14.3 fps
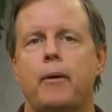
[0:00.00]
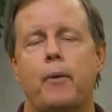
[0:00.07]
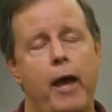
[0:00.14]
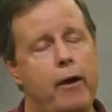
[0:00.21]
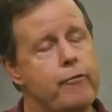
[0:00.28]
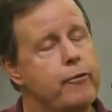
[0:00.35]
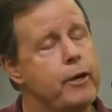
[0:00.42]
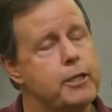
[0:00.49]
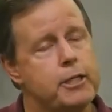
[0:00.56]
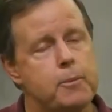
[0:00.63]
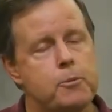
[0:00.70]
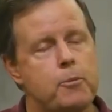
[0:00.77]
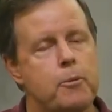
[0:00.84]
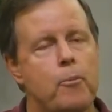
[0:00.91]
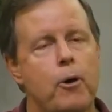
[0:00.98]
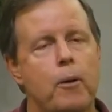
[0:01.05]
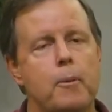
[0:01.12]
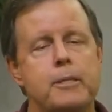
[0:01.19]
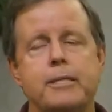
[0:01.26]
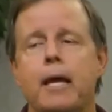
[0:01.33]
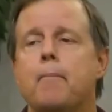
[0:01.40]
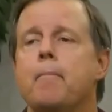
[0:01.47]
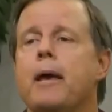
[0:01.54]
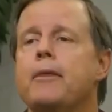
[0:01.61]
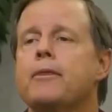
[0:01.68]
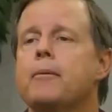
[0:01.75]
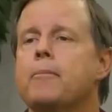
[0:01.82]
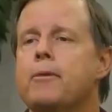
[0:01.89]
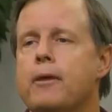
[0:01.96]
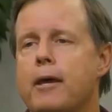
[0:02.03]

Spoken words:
have friendships with Mormons and make them